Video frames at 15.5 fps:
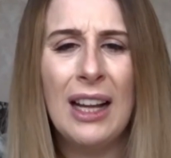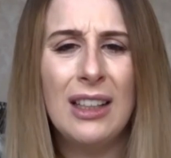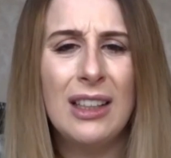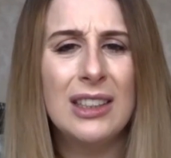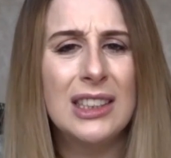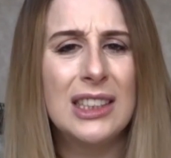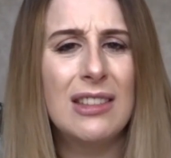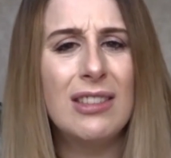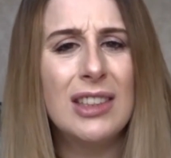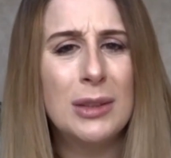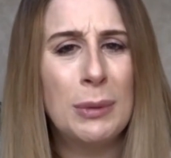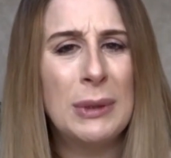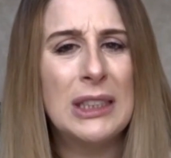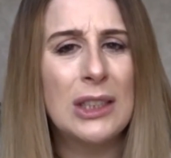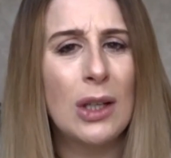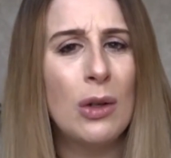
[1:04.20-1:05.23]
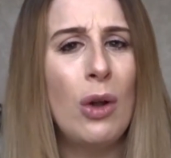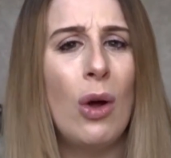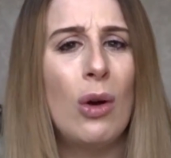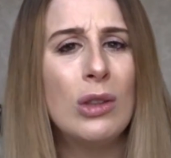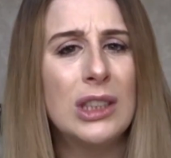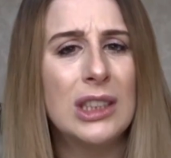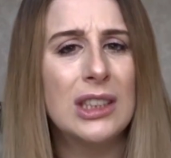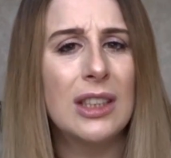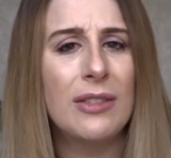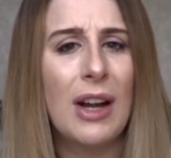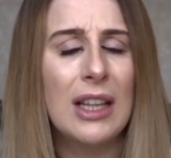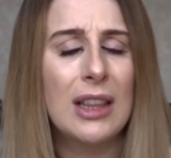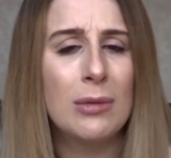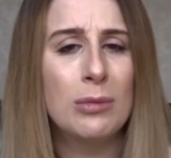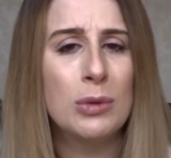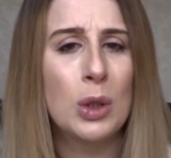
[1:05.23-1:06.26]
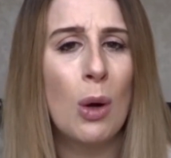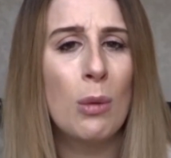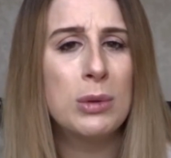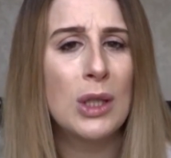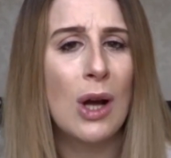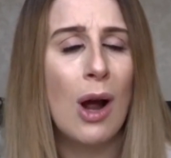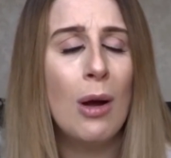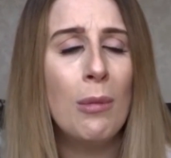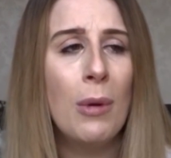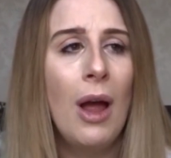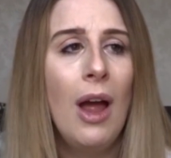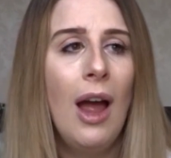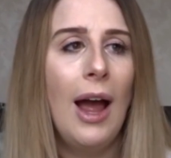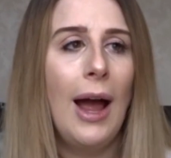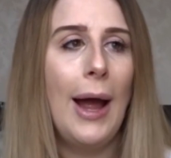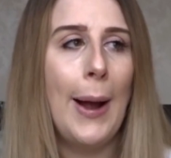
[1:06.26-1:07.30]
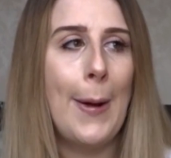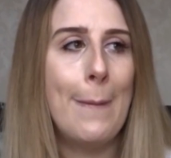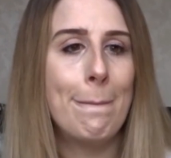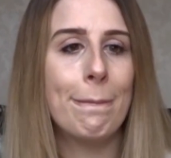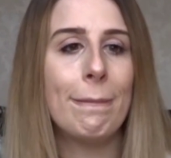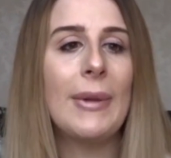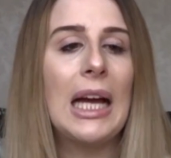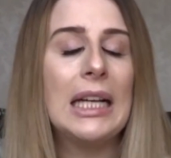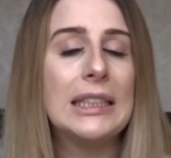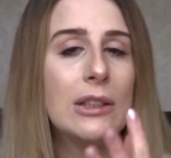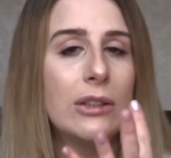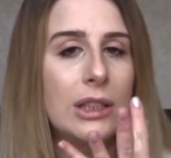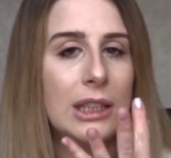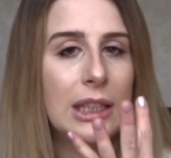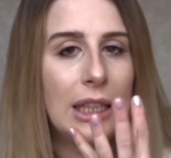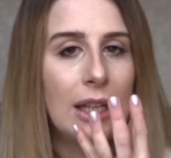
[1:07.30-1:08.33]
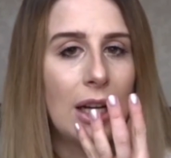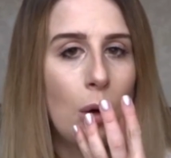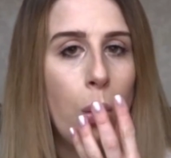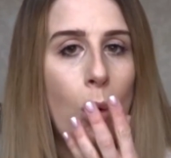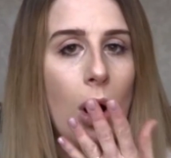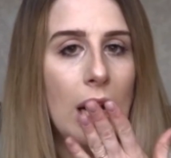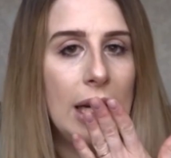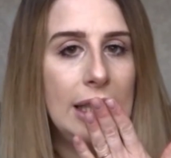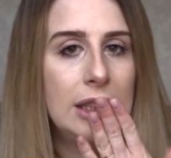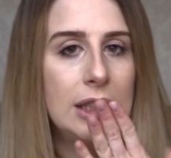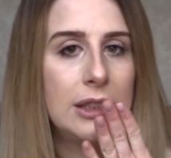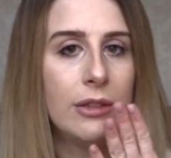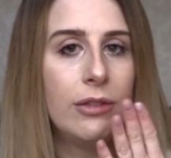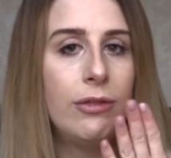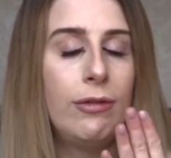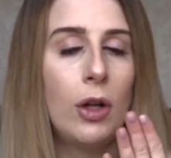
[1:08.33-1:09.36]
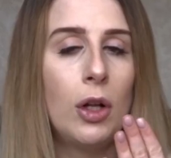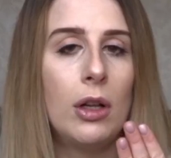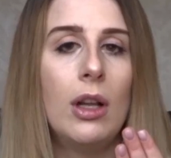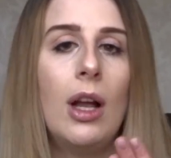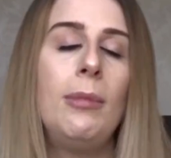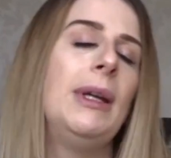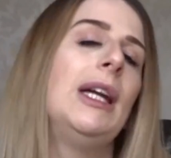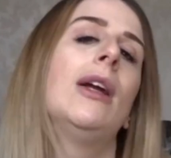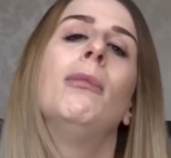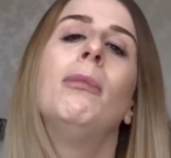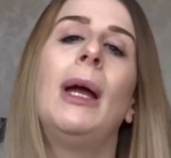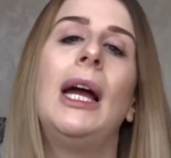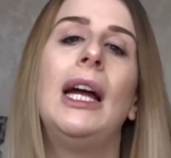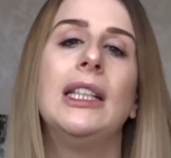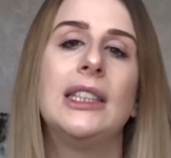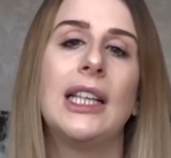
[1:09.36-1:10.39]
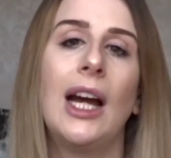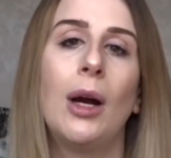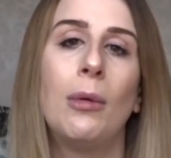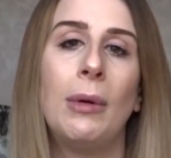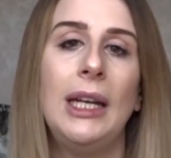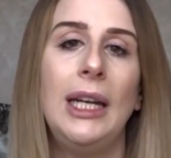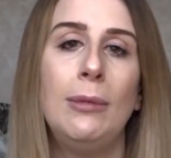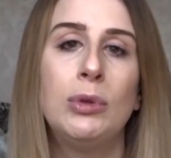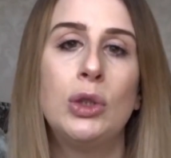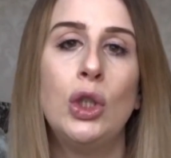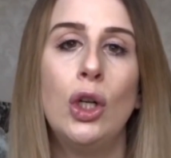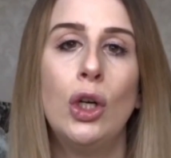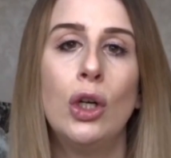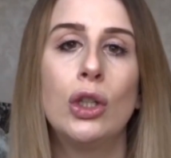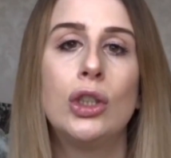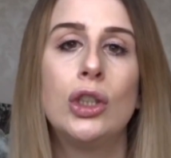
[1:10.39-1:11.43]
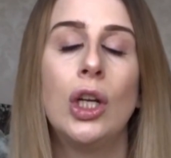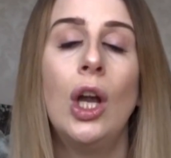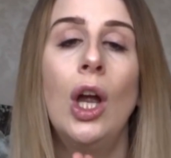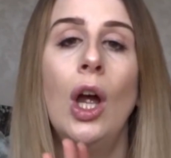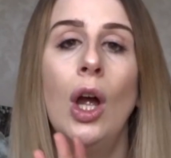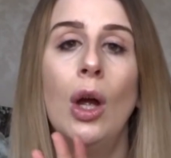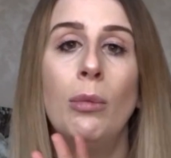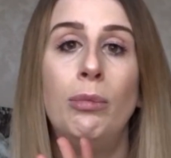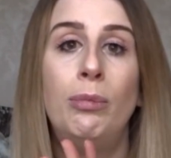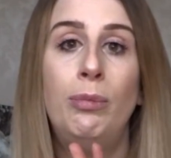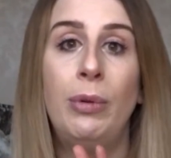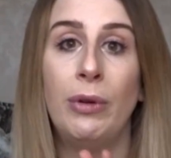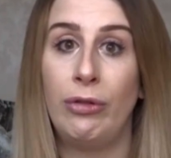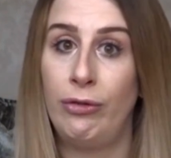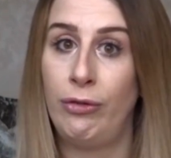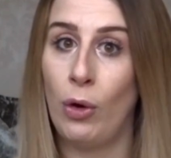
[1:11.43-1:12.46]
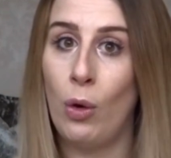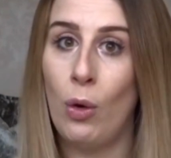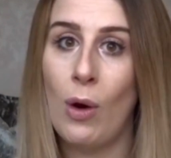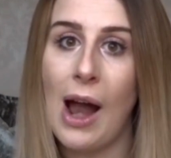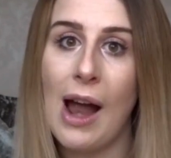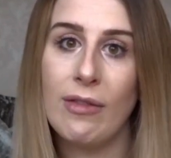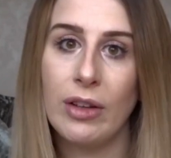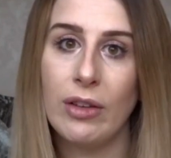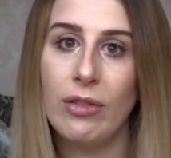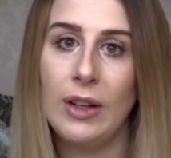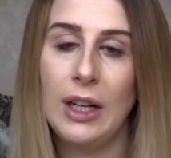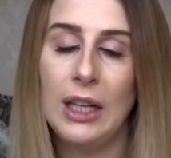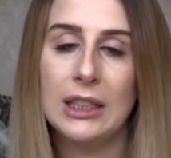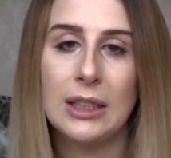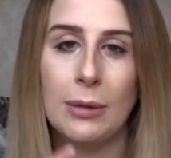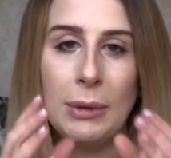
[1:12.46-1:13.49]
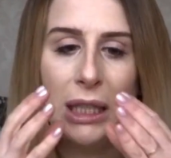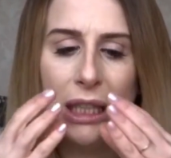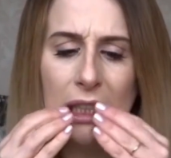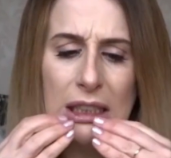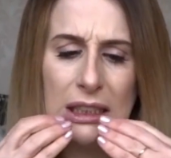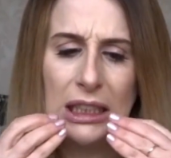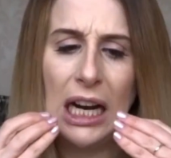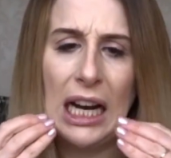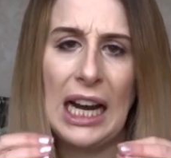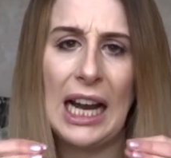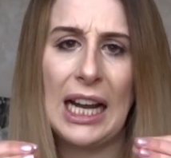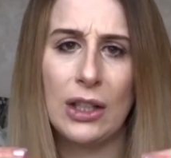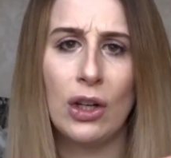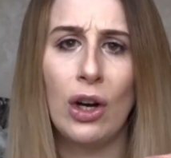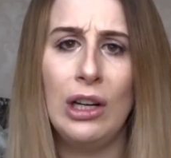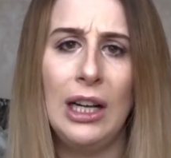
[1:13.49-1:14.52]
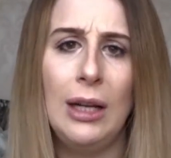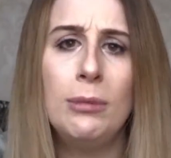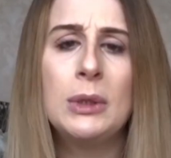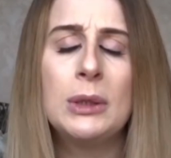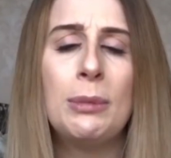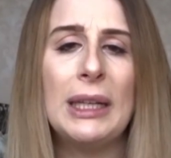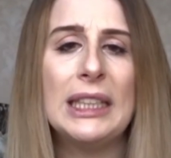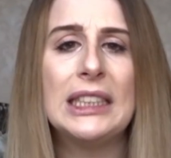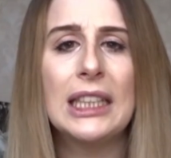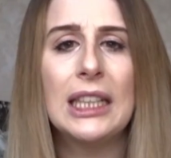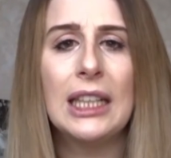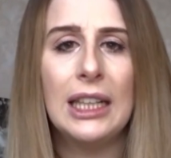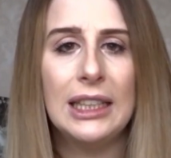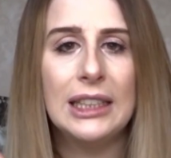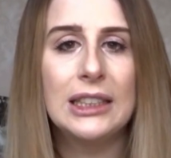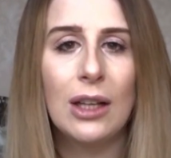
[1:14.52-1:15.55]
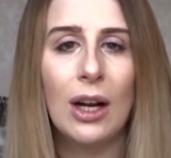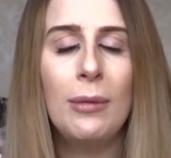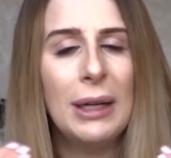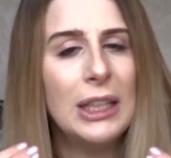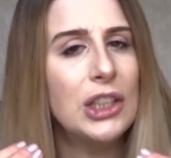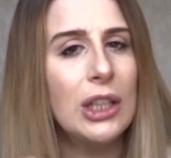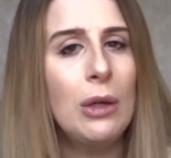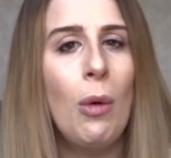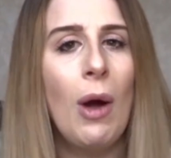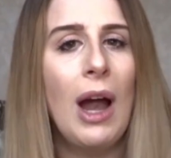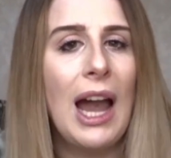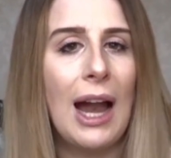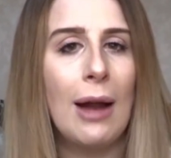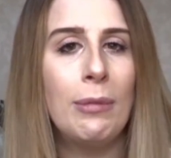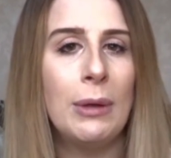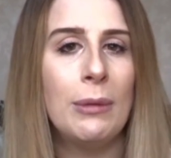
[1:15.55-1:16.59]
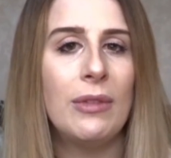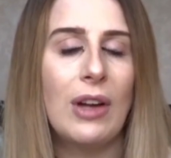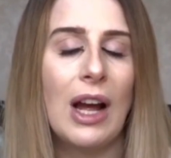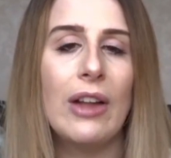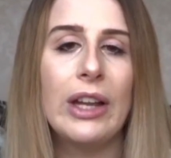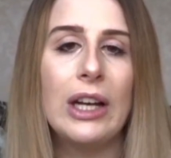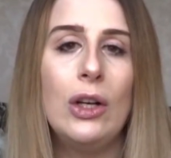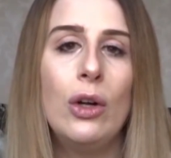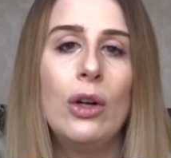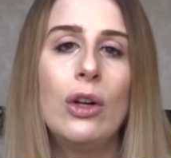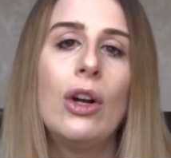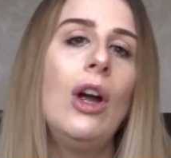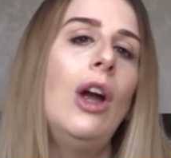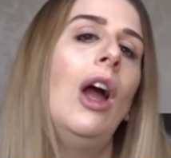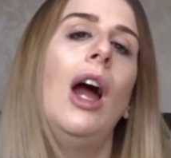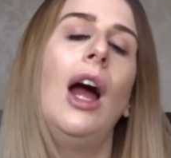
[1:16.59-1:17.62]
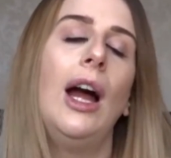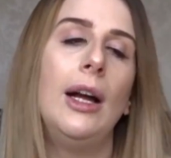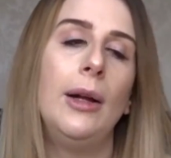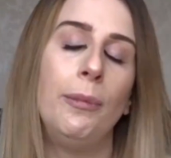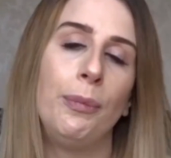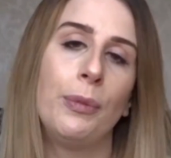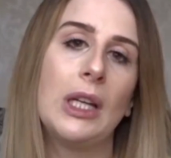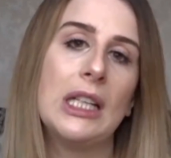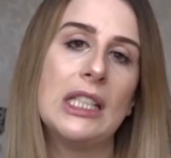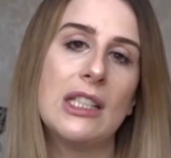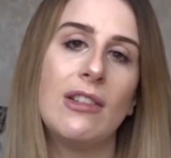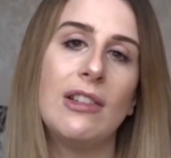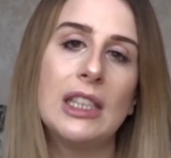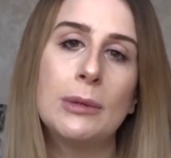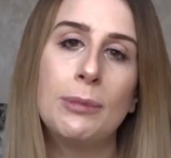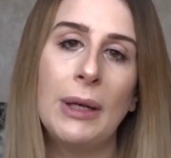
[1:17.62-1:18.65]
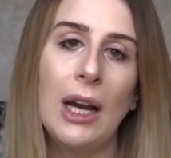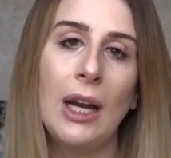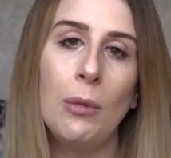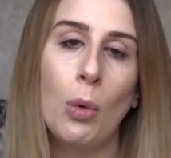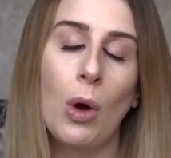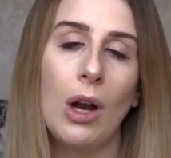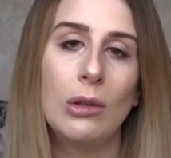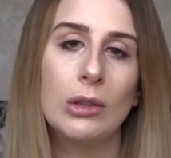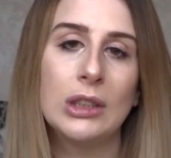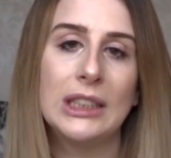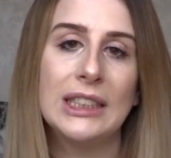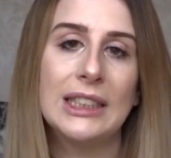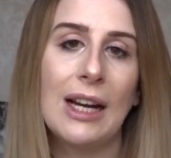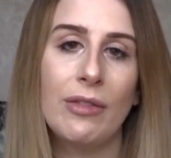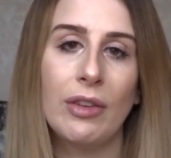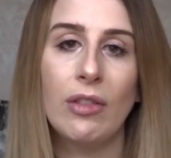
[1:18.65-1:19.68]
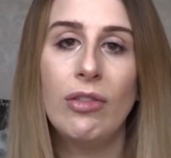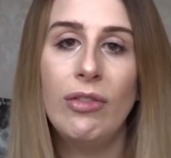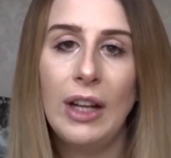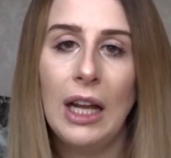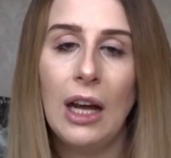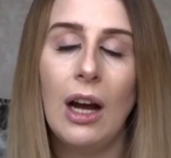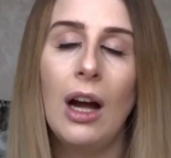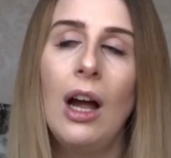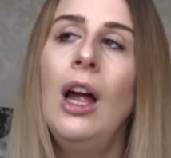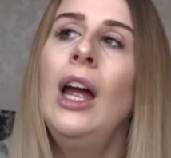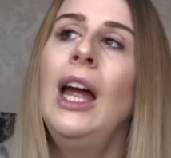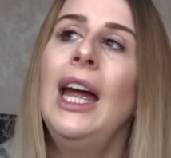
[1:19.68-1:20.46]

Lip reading: considering it's been so long since I've had them topped up. I still think they're quite full. I mean, compared to how my lips looked before having fillers, I mean, I had no lips basically, so I'm actually quite happy with how they look, considering it's been a while since having filler.